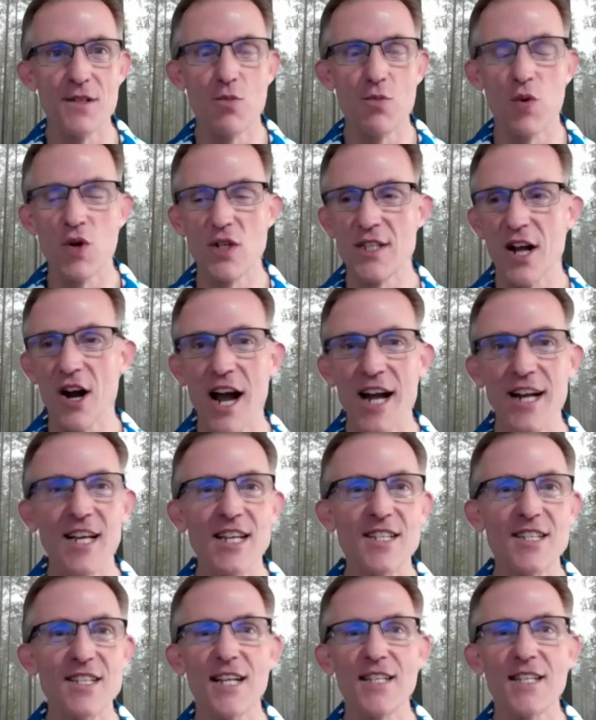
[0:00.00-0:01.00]
was there any
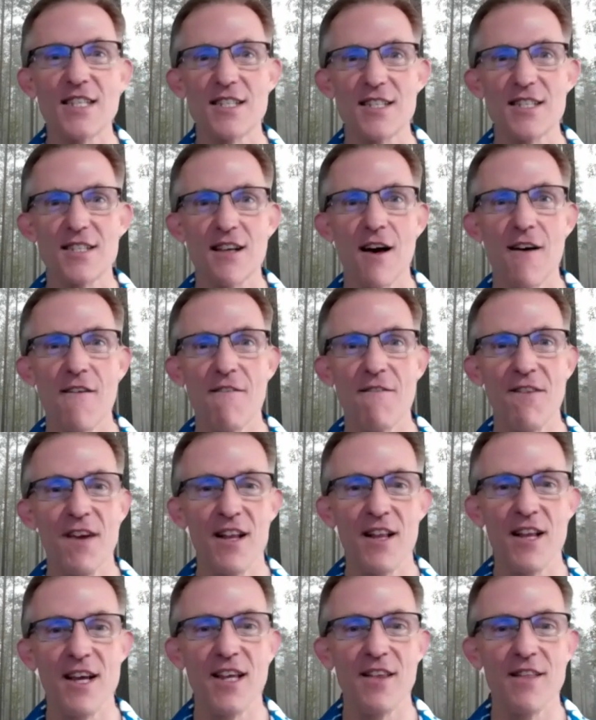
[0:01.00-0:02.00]
sense of
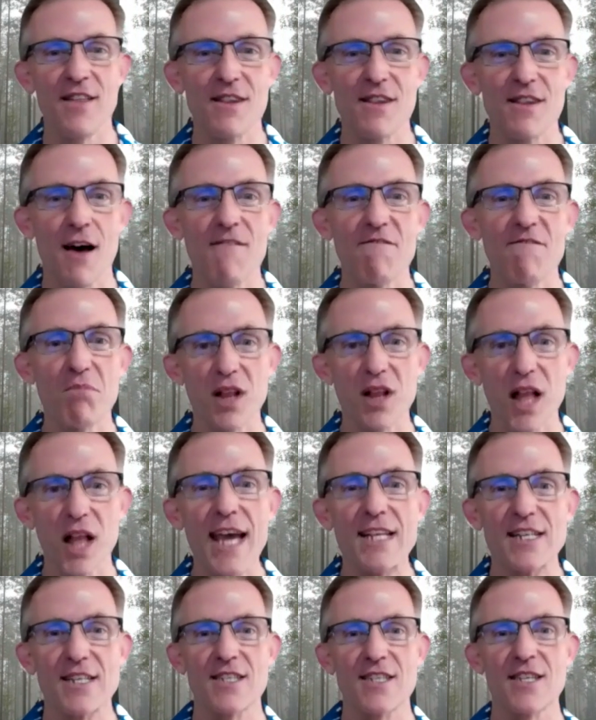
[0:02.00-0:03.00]
feeling of
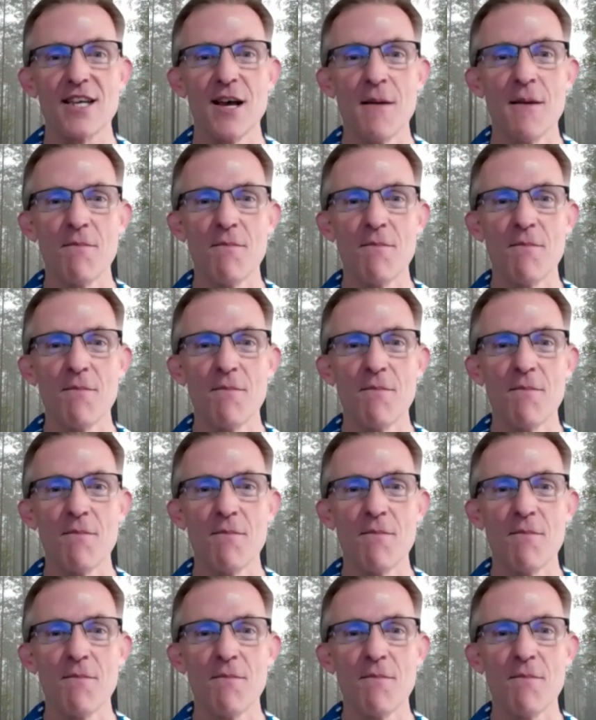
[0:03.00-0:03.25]
place,